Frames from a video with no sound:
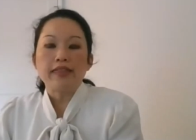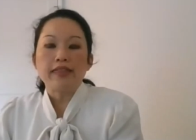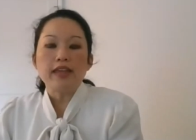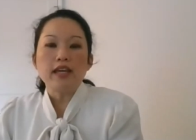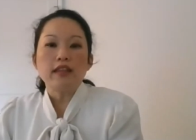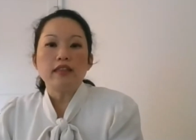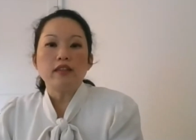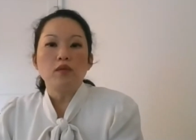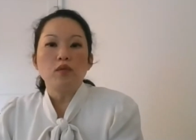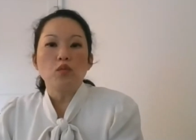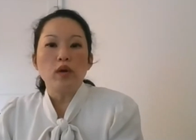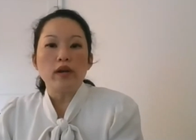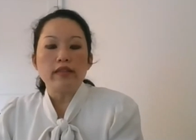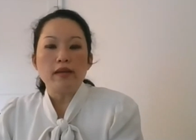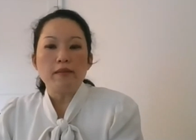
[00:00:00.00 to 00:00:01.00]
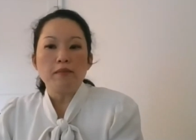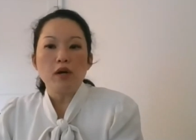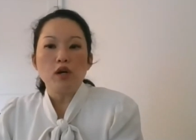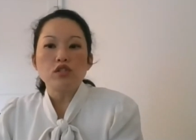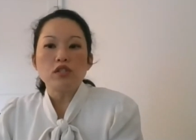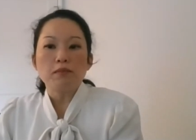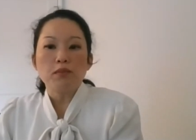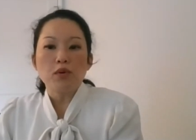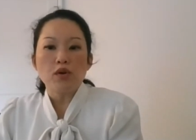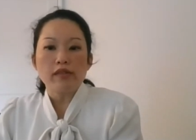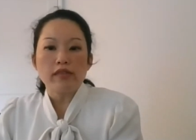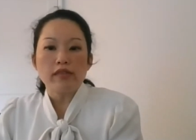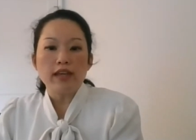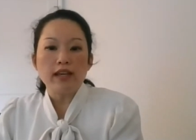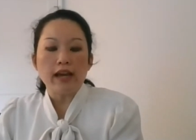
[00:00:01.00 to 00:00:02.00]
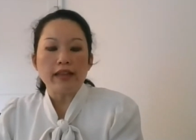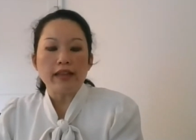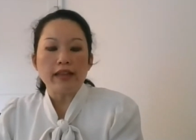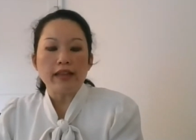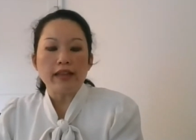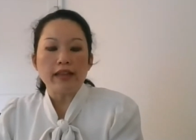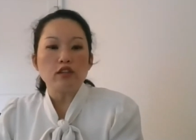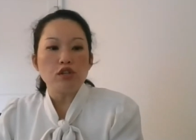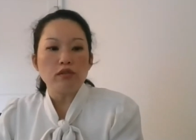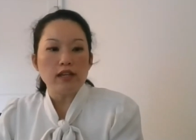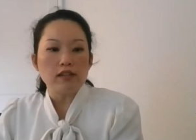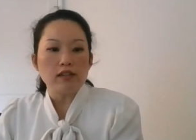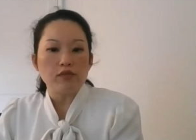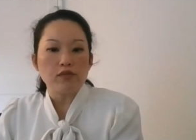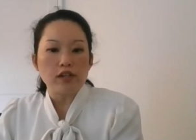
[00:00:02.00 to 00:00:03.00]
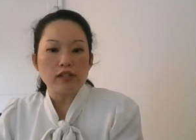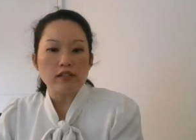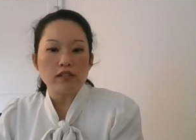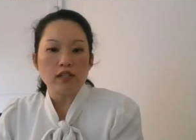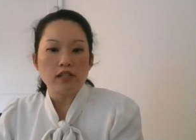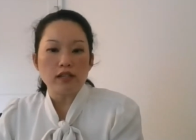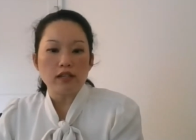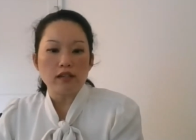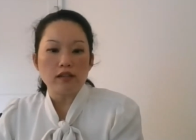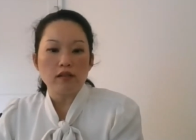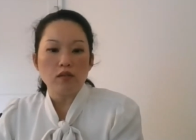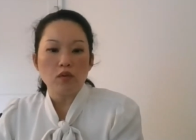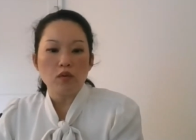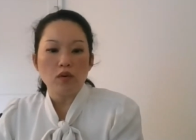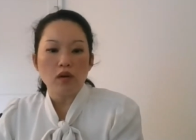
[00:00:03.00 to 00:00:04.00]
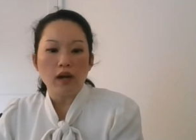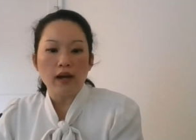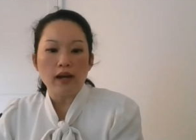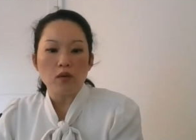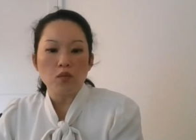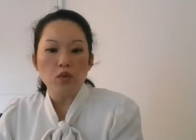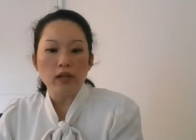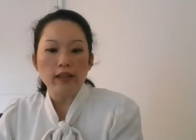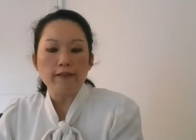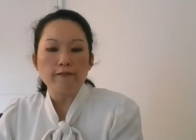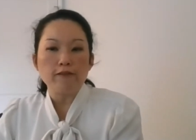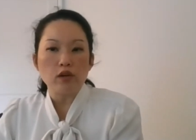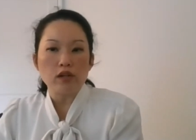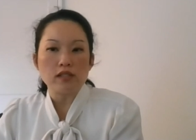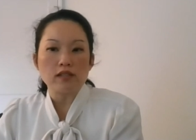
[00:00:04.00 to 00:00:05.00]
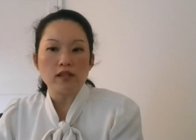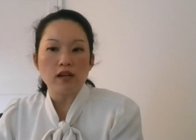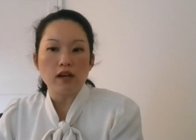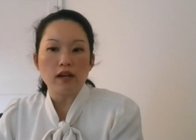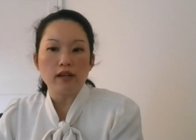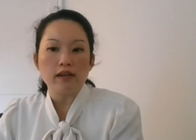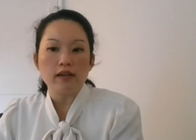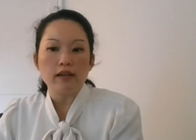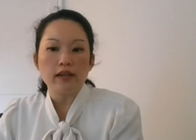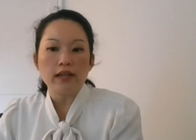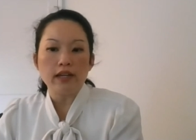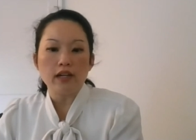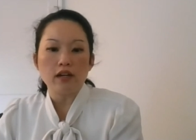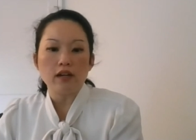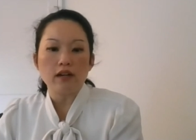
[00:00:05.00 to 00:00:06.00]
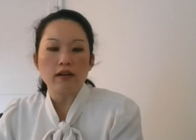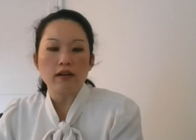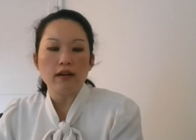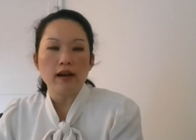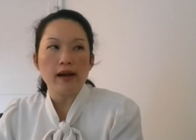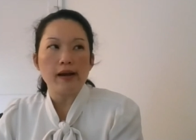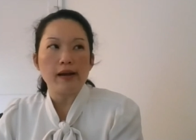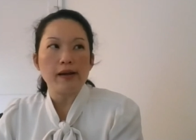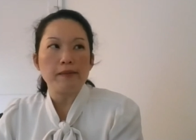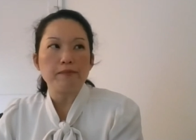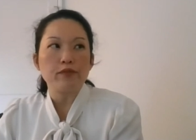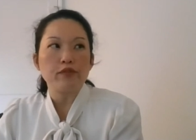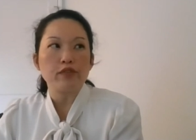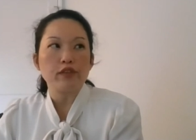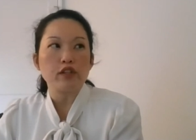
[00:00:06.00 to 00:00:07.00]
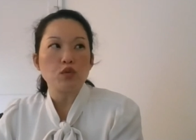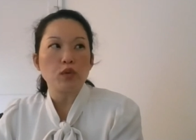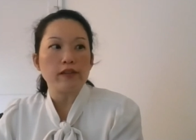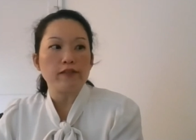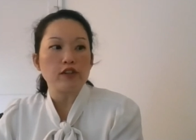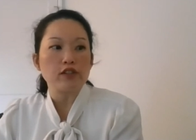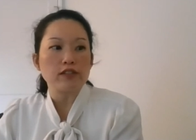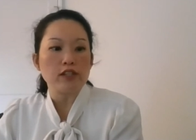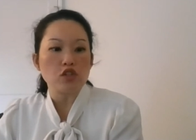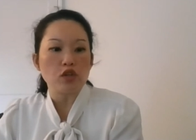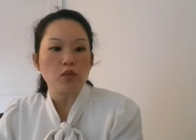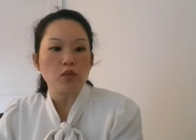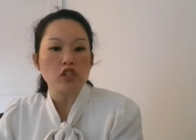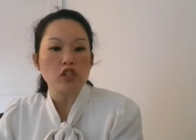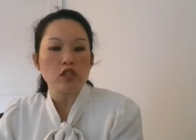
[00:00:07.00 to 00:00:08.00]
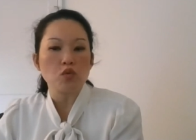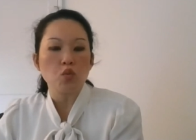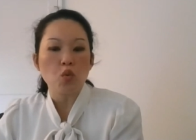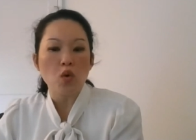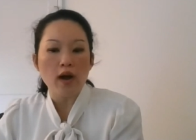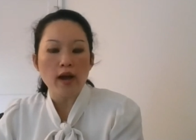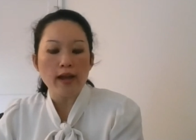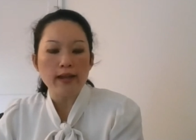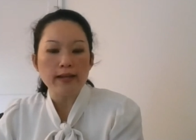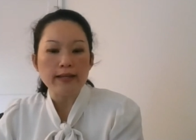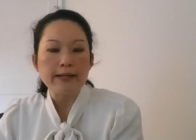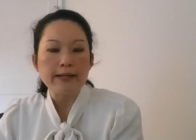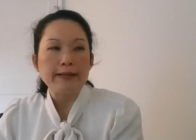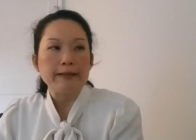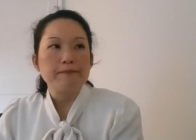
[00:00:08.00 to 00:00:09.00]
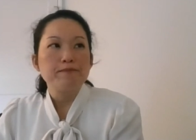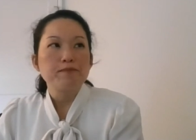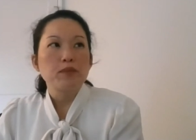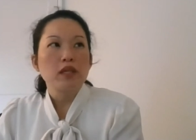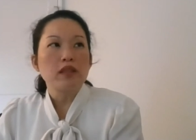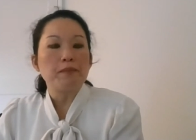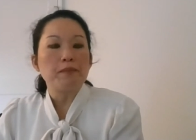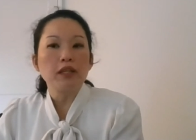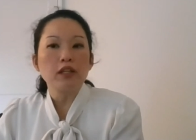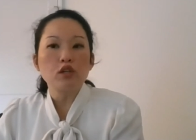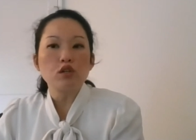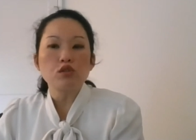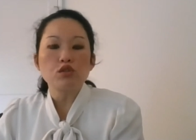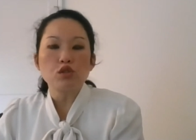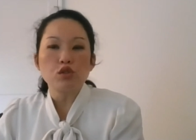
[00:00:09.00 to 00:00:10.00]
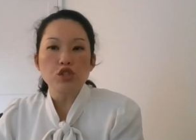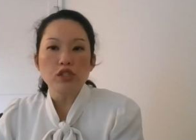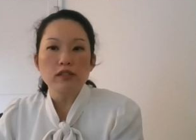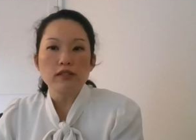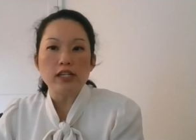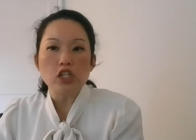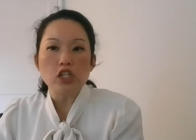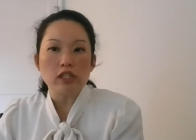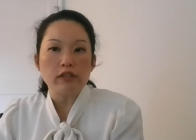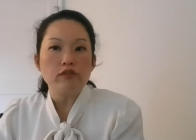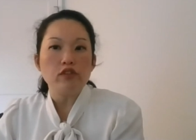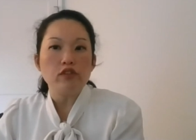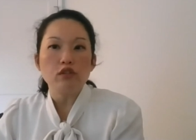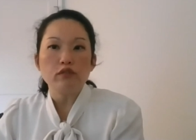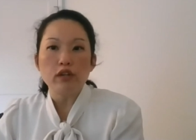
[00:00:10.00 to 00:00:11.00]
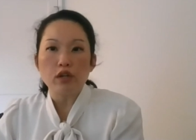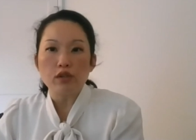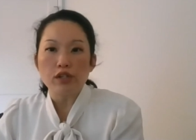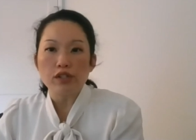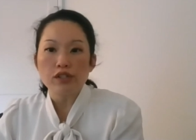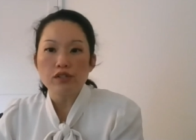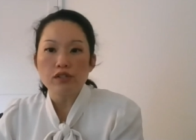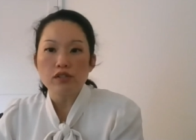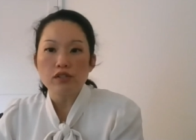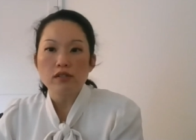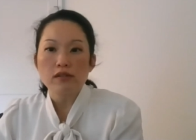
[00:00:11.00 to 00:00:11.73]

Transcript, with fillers: I think the one of the most important thing, I think there's two things for us to uh, really focus on here um, for the twenty-first century, which is one, the political socialization of new voters,